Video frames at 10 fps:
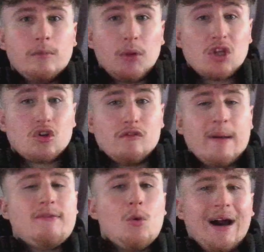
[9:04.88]
So that's all for
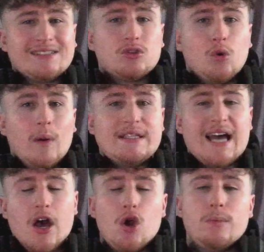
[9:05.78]
my view. As always,
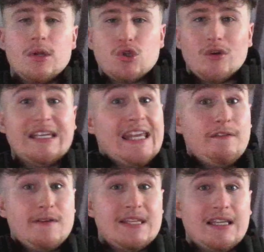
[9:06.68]
I hope you enjoyed.
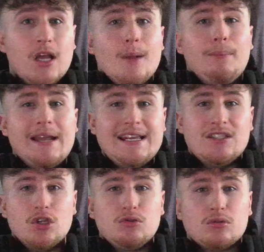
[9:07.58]
If you did, please
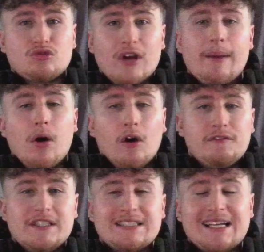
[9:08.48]
do subscribe.
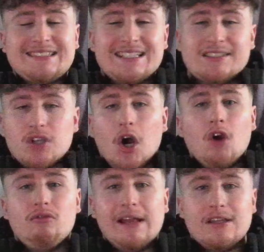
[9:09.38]
Obviously, like I said at the
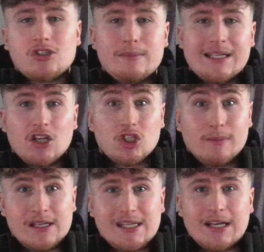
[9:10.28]
start, it really does mean a lot to
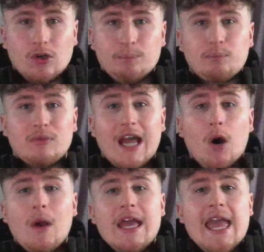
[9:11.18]
my channel.
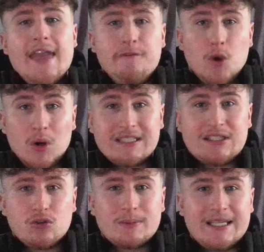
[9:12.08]
Now, if you want to
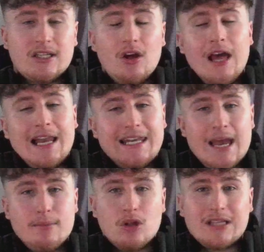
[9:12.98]
see one in particular,
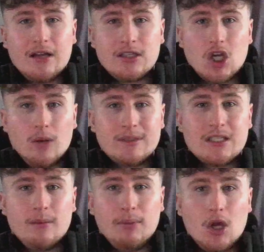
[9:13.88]
let me know down in the comments
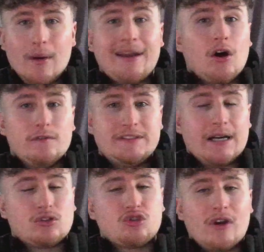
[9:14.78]
down below. And obviously,
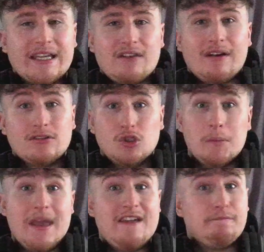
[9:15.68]
I'll try and get around to
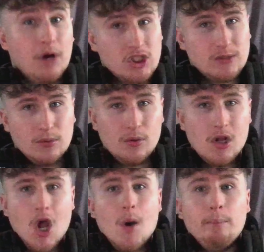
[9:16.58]
them if possible.
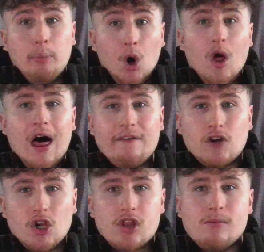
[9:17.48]
But I've
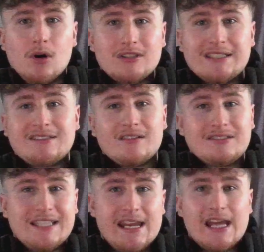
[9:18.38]
got nothing more to say, so I'll
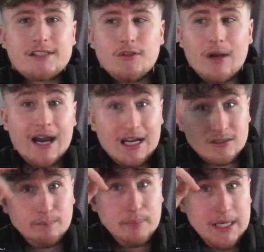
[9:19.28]
see you next week.
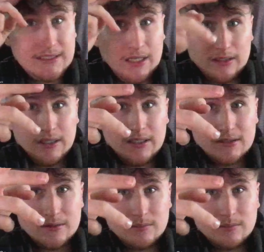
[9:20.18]
And peace out, guys.